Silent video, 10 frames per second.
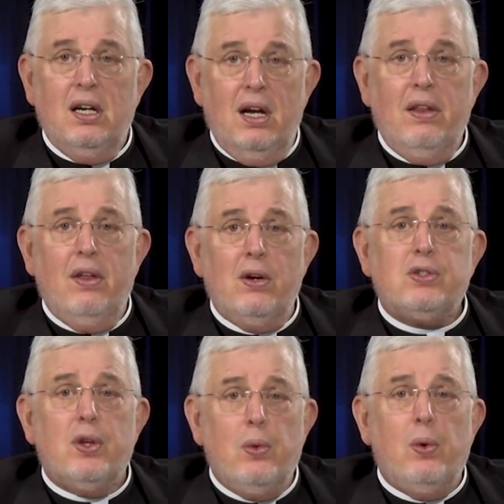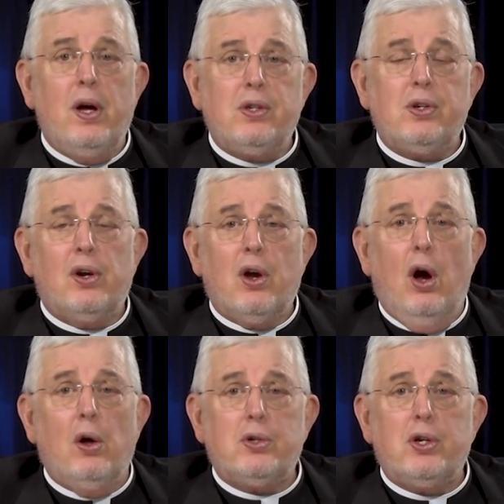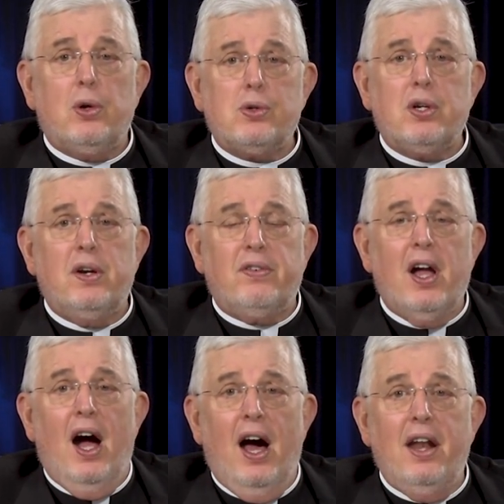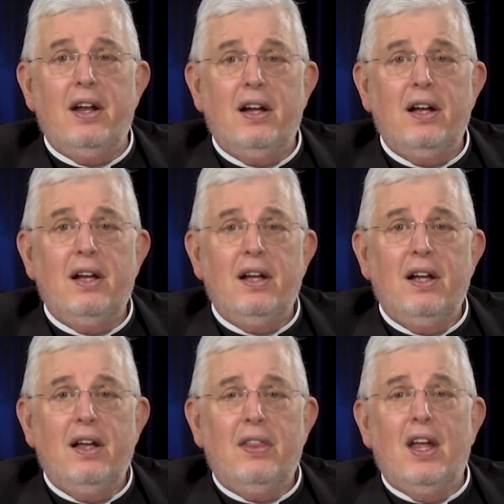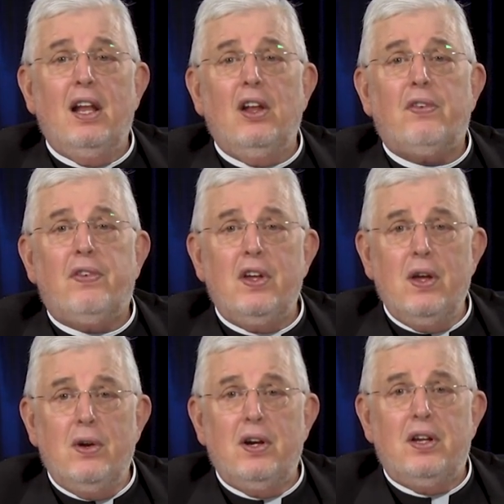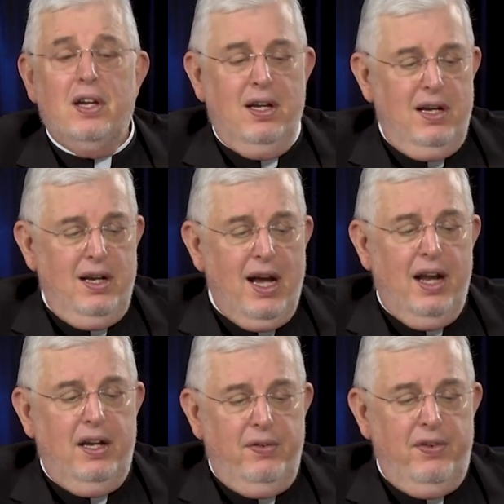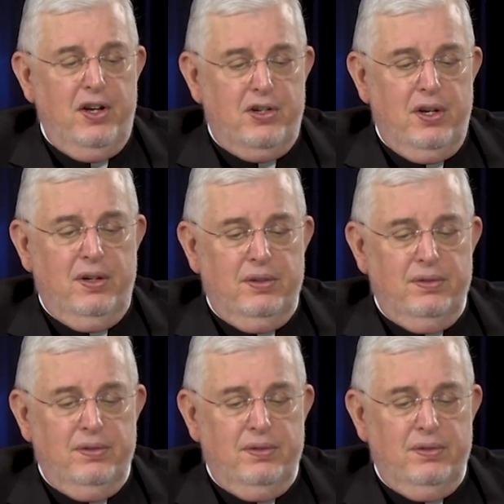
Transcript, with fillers: and those are the ones who are called children of God. They look for unity, not division.